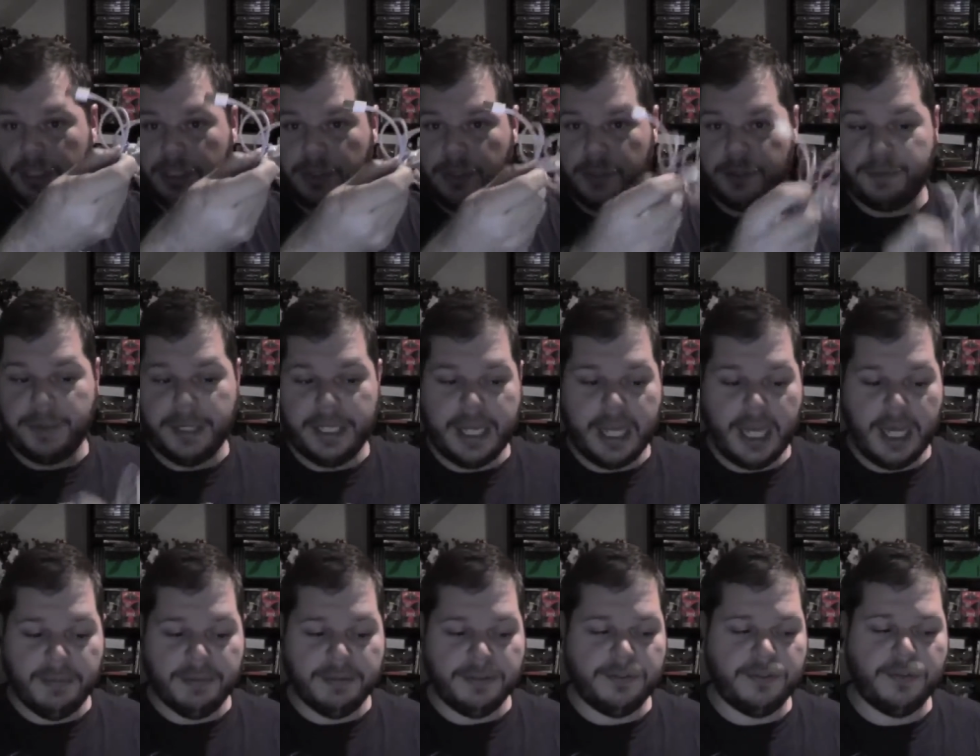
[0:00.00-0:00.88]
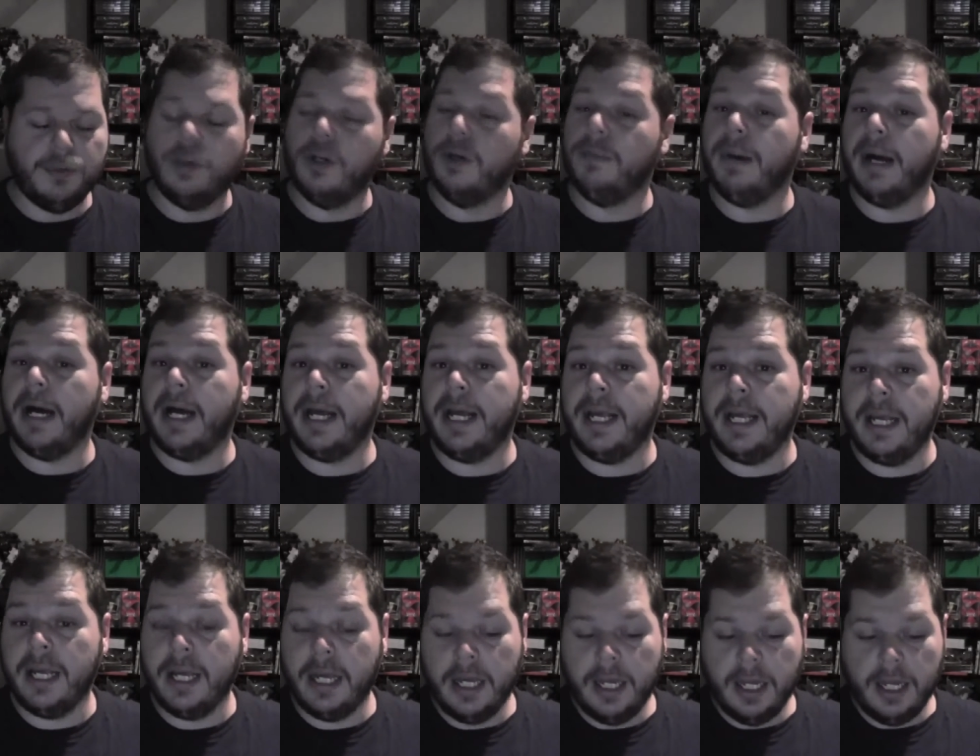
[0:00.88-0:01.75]
USB cable for
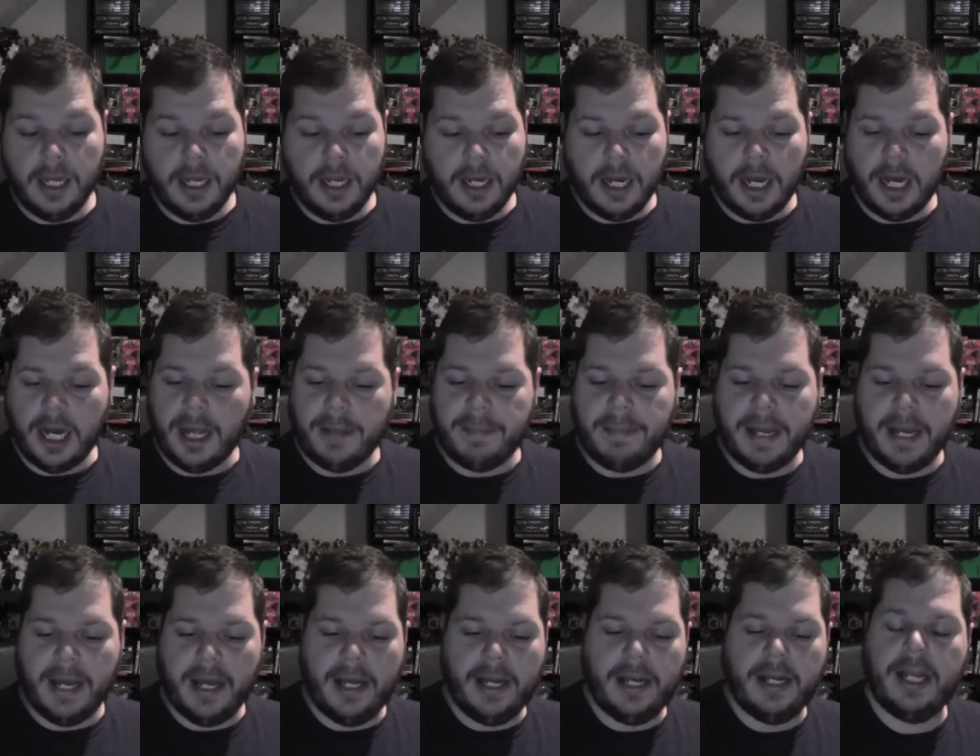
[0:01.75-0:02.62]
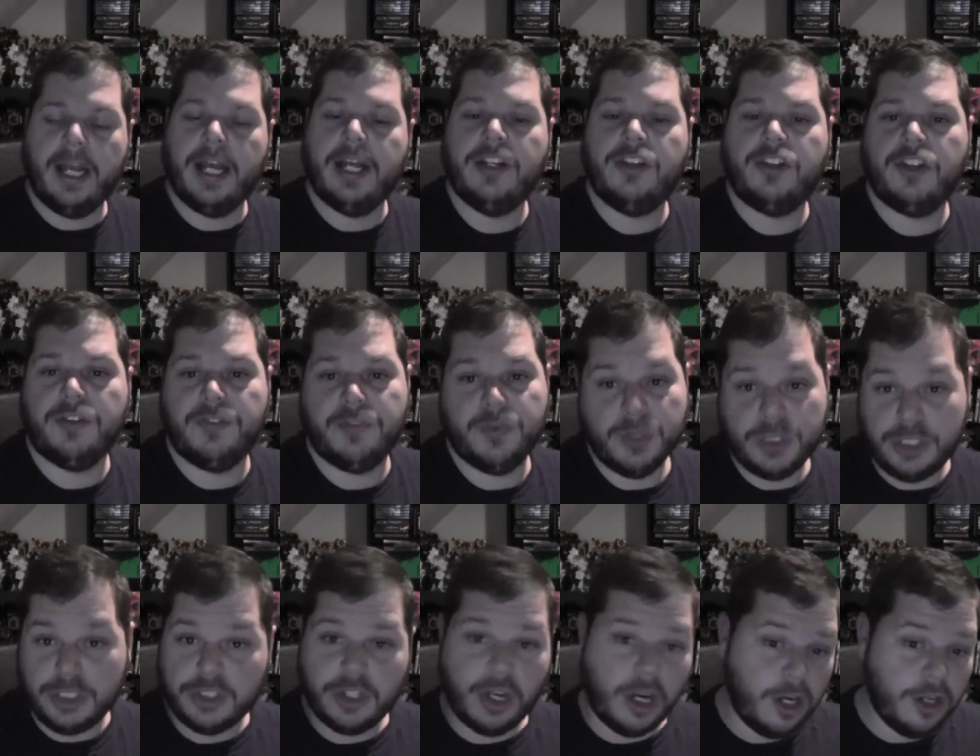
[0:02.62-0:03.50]
my iPad and stuff,
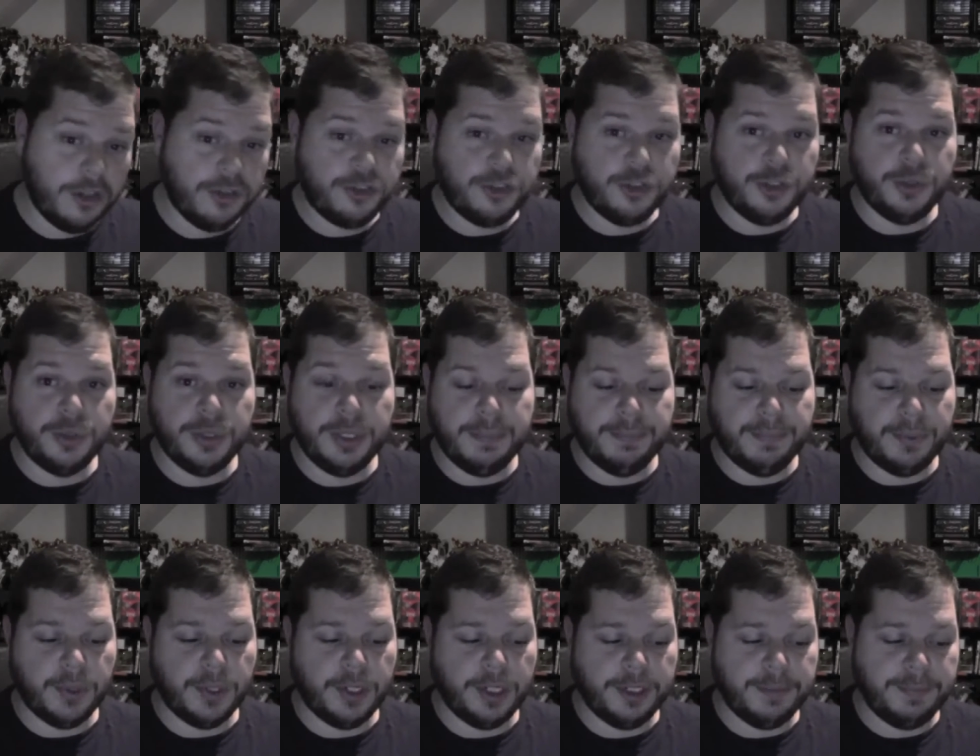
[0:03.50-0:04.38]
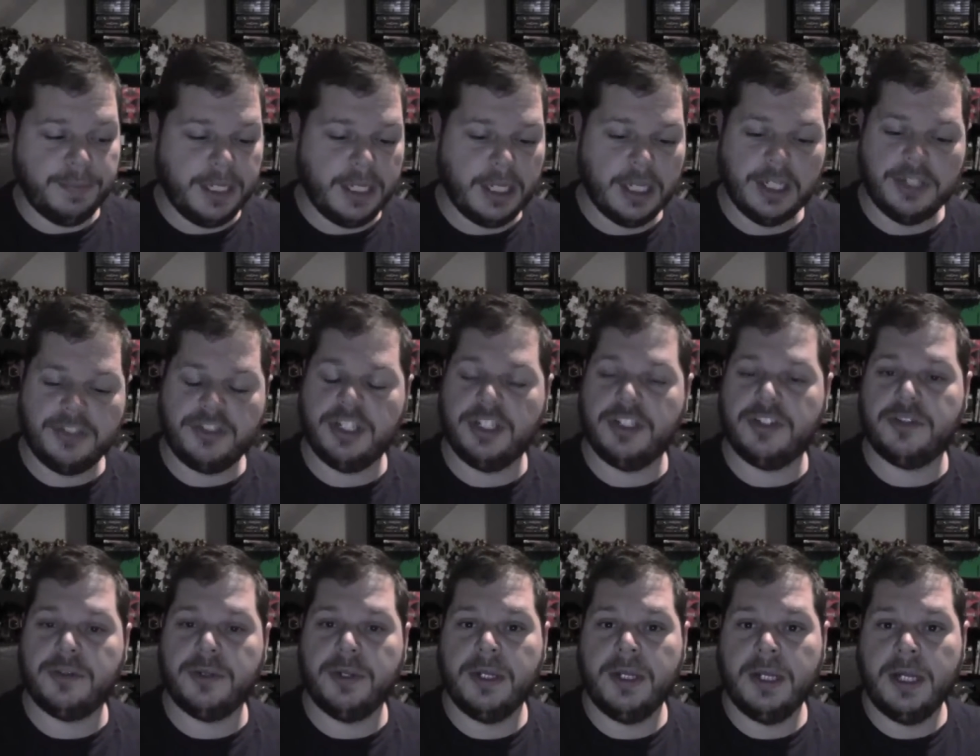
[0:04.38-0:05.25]
which is also important because
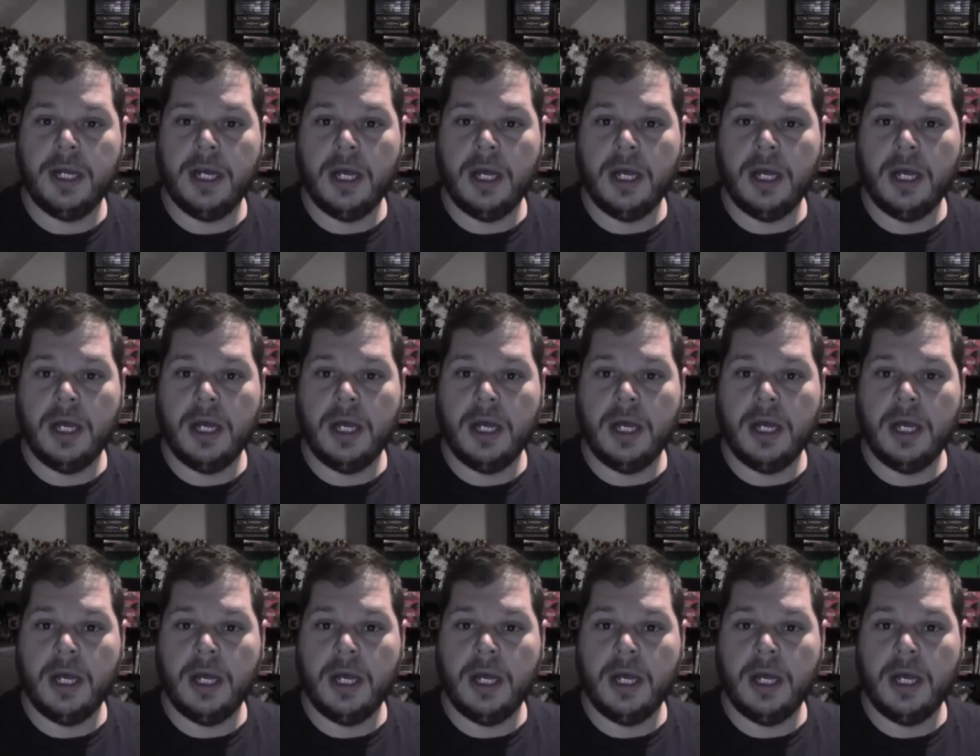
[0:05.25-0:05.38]
it's